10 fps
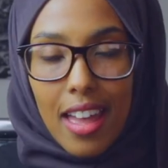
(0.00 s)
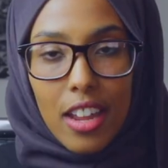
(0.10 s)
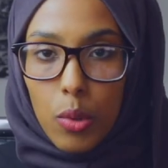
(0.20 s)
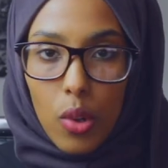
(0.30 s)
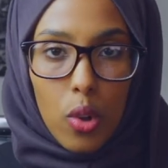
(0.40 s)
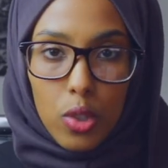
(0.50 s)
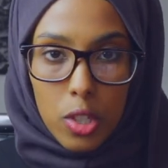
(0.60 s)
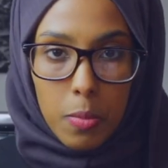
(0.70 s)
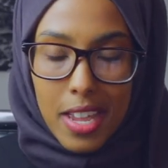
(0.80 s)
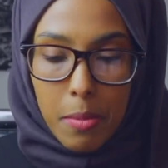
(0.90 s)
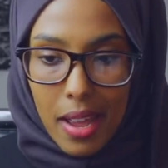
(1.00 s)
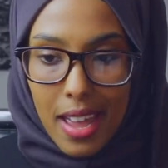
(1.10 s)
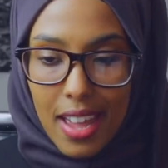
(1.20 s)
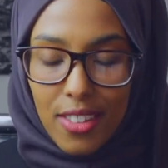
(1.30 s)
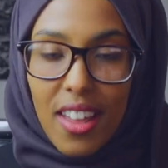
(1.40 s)
And it would all just be in my
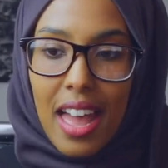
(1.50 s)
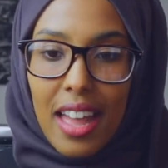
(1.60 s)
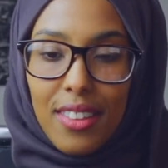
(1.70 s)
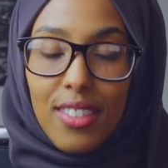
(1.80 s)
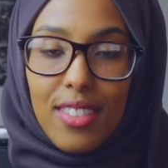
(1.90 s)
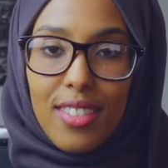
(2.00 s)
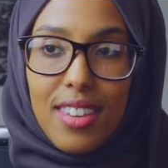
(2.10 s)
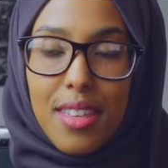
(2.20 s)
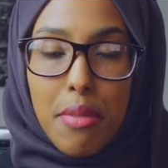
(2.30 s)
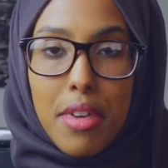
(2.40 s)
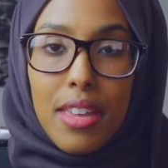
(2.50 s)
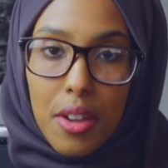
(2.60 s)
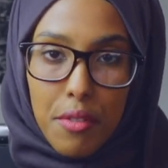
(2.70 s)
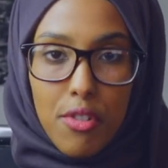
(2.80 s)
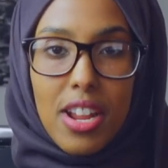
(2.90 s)
head. And the thing
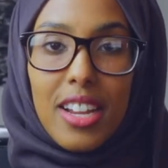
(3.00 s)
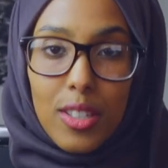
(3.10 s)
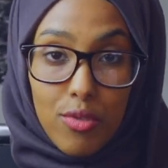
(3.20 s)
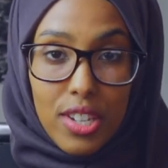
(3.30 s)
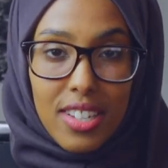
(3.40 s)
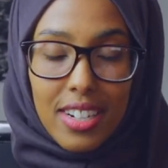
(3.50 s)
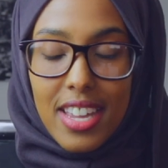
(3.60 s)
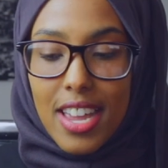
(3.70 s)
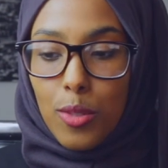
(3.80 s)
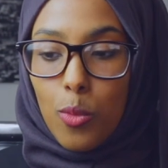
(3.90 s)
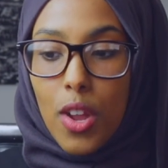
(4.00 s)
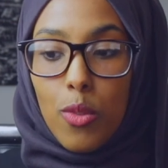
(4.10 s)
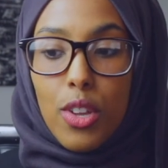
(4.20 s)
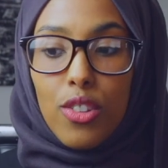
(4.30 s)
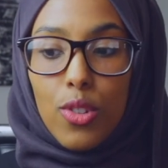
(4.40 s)
that I've realized recently is
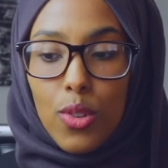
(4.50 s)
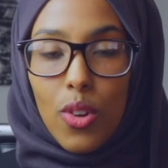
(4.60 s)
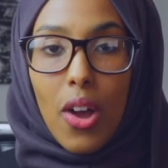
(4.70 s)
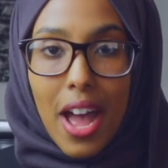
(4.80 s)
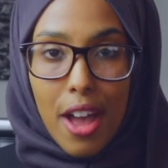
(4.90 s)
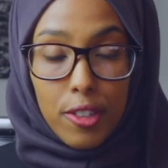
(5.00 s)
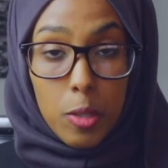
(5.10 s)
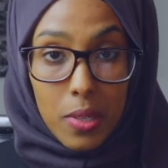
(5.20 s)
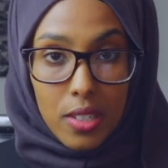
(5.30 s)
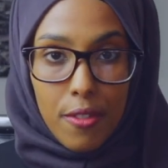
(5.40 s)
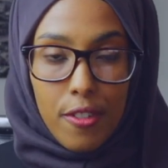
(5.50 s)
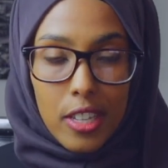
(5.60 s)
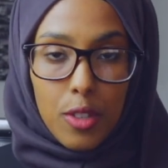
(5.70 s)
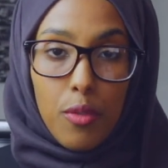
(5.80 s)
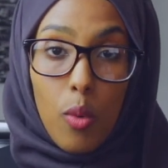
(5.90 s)
when we do not have
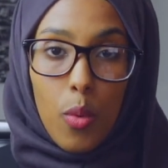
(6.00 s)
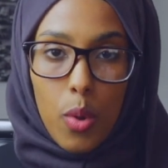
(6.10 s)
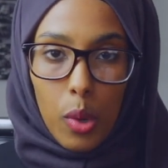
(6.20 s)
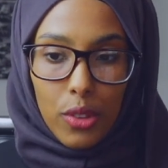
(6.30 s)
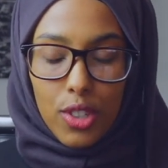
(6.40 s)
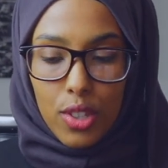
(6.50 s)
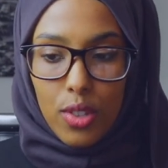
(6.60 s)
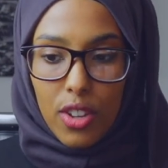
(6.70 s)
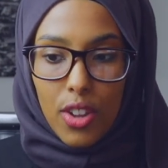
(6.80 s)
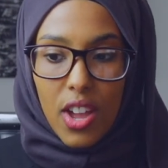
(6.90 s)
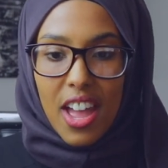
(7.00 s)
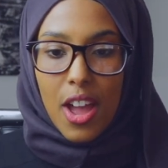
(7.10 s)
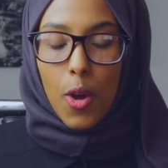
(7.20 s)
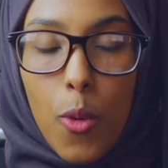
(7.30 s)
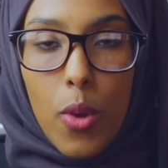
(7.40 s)
specifics of what we want to do,
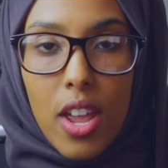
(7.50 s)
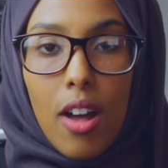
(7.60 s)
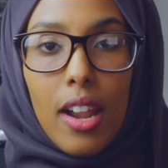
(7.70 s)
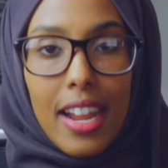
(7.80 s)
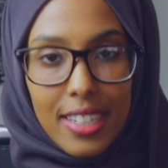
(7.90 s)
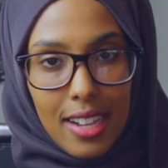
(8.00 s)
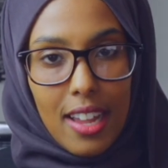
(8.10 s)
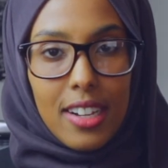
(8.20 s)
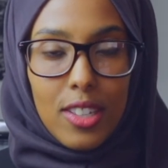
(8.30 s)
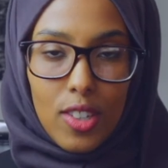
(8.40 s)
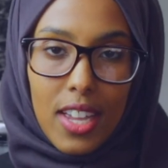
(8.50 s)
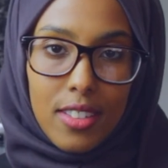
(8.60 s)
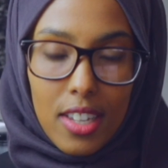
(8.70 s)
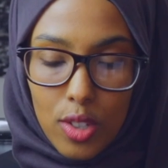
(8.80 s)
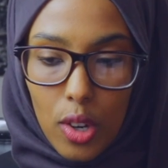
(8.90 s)
we are less likely to
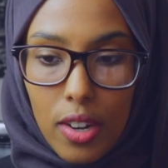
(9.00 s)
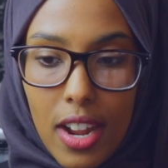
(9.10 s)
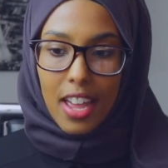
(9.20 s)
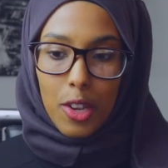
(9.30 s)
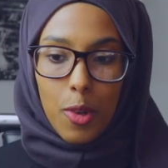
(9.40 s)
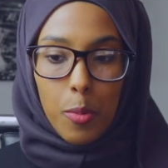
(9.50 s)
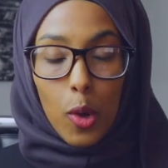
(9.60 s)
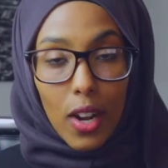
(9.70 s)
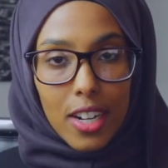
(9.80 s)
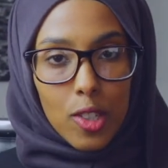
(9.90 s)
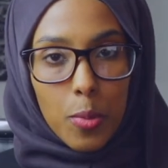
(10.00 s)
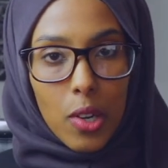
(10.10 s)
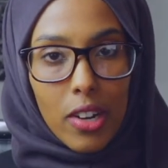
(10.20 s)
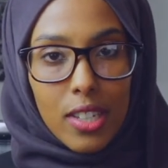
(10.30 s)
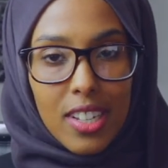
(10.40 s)
get it done, and we're more likely to
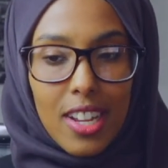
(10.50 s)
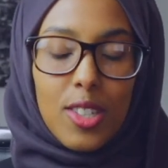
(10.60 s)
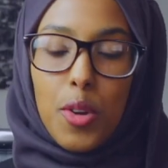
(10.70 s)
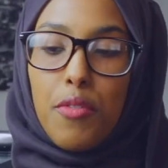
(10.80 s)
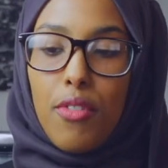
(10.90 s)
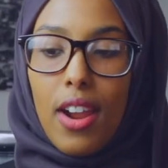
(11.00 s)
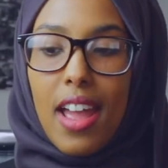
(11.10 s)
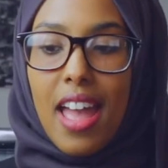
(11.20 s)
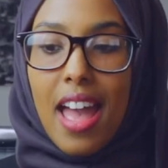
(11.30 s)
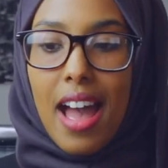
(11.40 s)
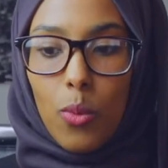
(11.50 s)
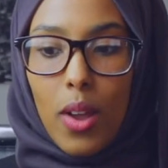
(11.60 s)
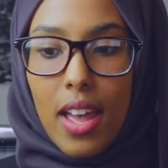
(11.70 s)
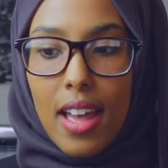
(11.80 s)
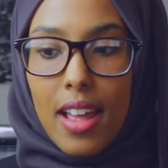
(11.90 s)
procrastinate over it.
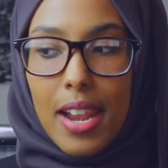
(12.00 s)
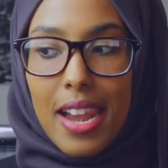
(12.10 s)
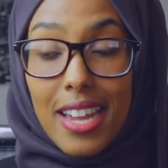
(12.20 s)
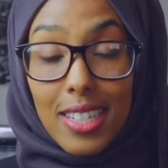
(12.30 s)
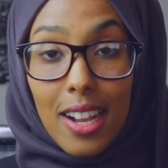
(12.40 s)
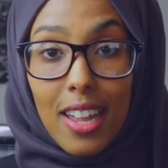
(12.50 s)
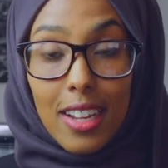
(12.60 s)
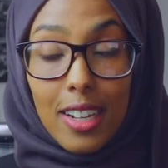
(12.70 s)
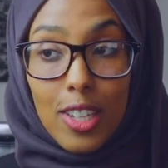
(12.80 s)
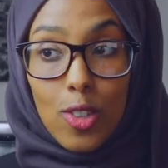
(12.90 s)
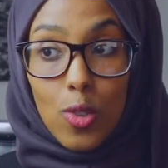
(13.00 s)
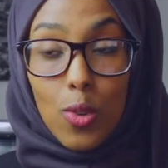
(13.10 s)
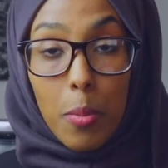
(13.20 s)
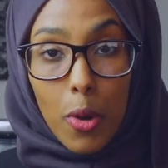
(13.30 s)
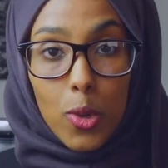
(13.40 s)
We're less likely to
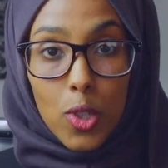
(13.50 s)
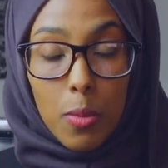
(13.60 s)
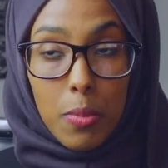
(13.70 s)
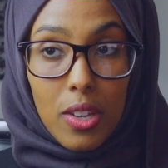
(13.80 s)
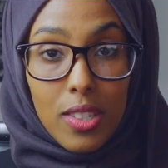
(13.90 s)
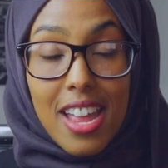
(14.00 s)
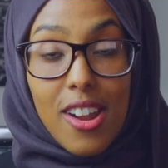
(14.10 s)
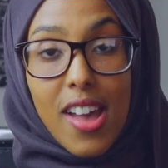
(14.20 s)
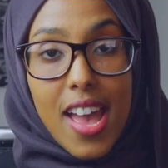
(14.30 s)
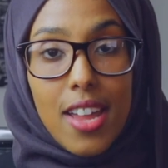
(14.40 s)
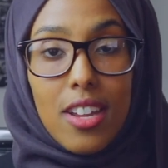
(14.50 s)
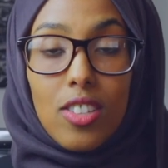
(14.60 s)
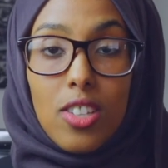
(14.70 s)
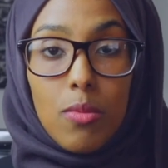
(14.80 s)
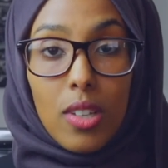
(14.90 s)
approach it because in our head it
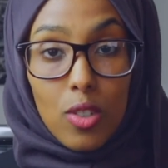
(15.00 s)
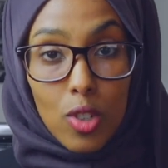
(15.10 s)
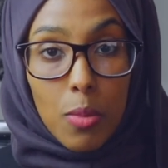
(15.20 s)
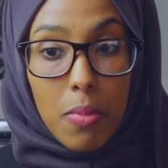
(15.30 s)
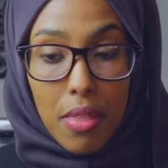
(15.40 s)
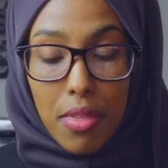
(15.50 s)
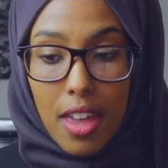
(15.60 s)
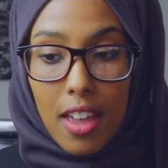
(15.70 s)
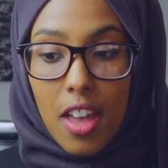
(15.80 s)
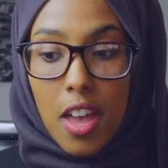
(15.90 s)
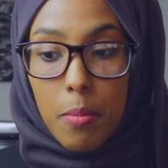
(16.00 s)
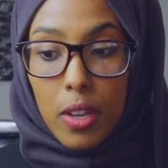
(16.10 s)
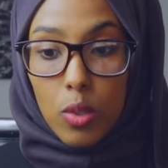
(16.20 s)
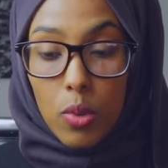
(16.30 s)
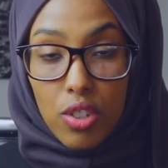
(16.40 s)
seems like such a big thing,
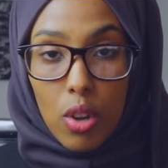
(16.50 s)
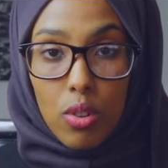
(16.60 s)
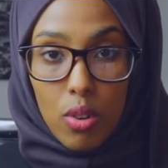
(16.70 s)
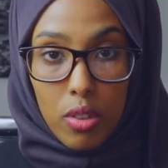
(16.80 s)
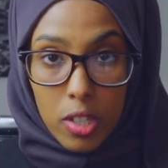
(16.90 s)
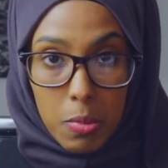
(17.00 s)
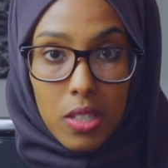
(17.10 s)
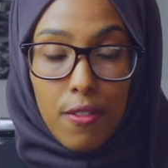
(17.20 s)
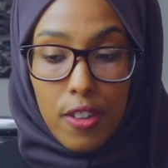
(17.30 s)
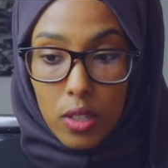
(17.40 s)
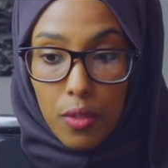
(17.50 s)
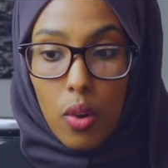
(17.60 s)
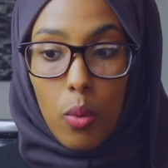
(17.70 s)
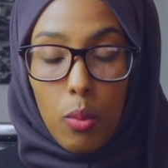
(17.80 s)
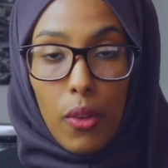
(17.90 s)
because we don't know the specifics of
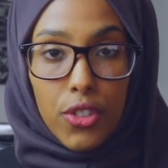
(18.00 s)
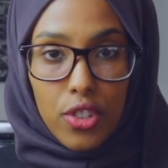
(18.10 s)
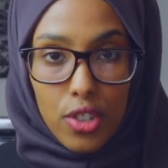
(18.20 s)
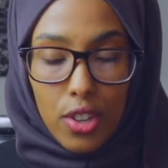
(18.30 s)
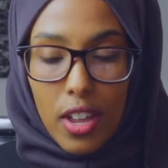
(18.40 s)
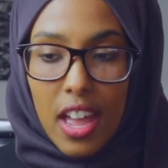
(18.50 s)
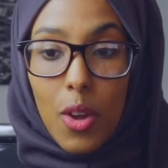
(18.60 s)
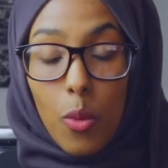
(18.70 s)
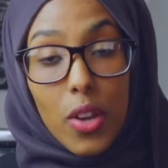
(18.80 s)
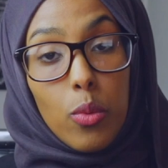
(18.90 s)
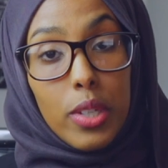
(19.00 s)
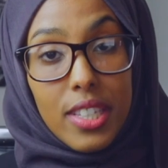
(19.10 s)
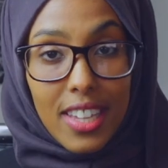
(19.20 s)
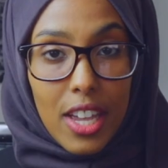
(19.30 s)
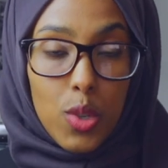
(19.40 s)
what we want to do. When we
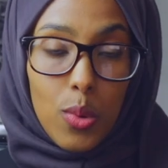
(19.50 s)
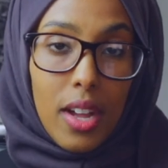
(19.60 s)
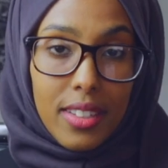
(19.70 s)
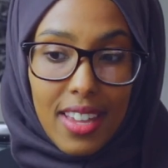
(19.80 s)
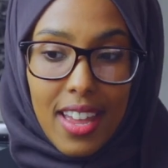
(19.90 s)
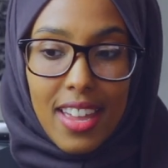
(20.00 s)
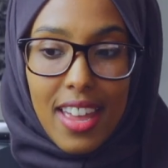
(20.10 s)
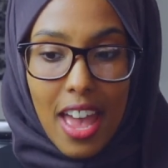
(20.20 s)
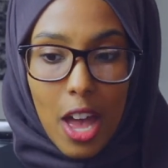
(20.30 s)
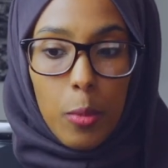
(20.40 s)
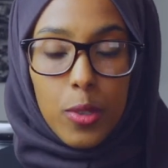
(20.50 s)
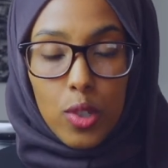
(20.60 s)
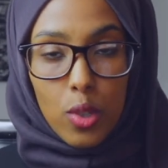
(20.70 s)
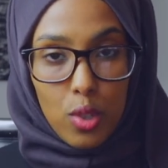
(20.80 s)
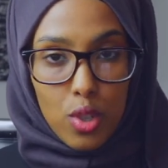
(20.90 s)
schedule our day, it helps us
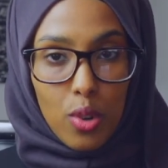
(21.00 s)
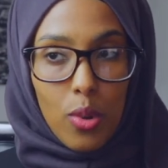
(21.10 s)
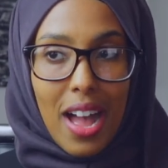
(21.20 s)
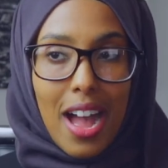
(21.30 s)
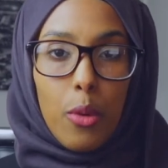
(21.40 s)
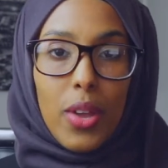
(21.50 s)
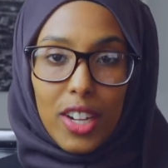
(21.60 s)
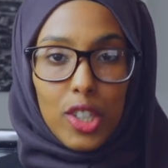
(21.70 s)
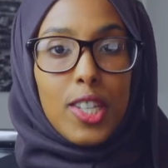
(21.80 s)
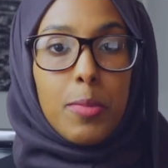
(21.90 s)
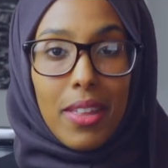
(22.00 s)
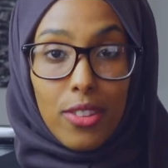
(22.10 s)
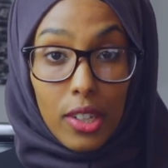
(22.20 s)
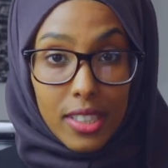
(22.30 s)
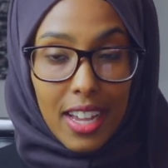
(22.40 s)
control how we actually
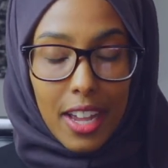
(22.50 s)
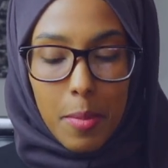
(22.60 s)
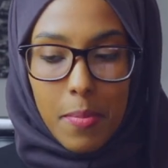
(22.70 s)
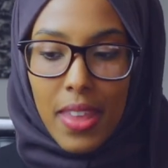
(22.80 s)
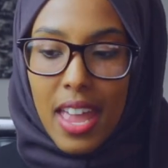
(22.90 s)
spend our time.